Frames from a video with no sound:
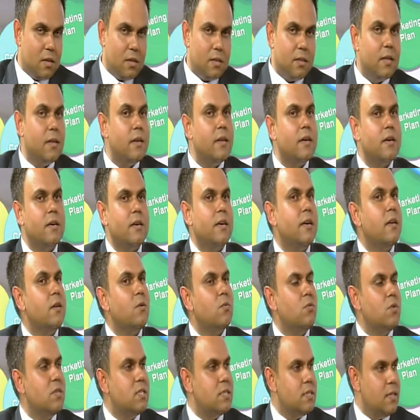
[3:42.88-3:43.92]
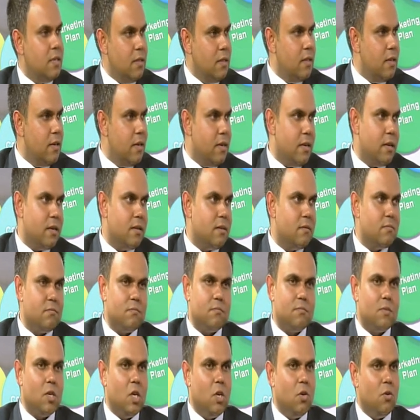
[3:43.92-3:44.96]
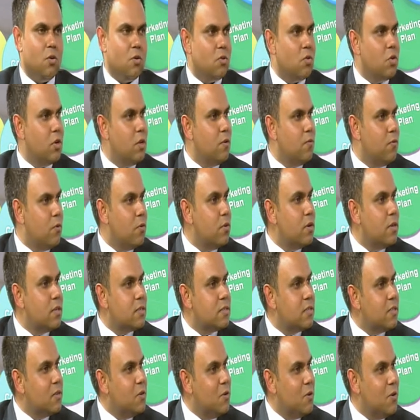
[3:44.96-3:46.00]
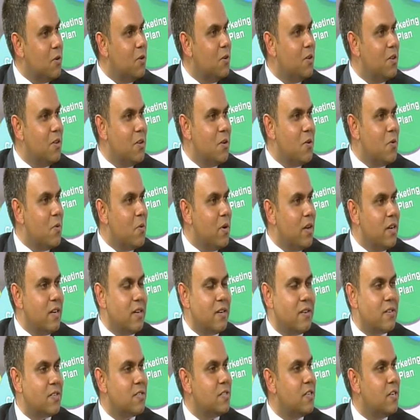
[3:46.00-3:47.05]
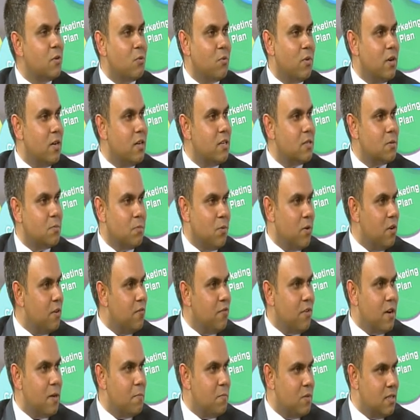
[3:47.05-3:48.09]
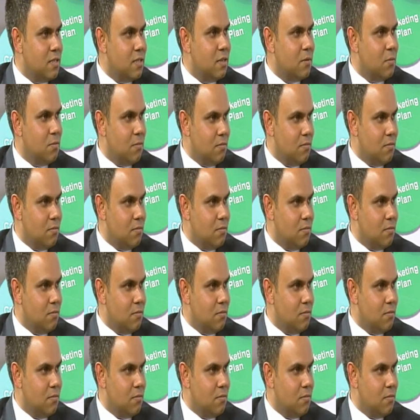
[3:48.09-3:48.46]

Then again, we said that, you know, 3-4 years ago, when interest rate was 0.5%,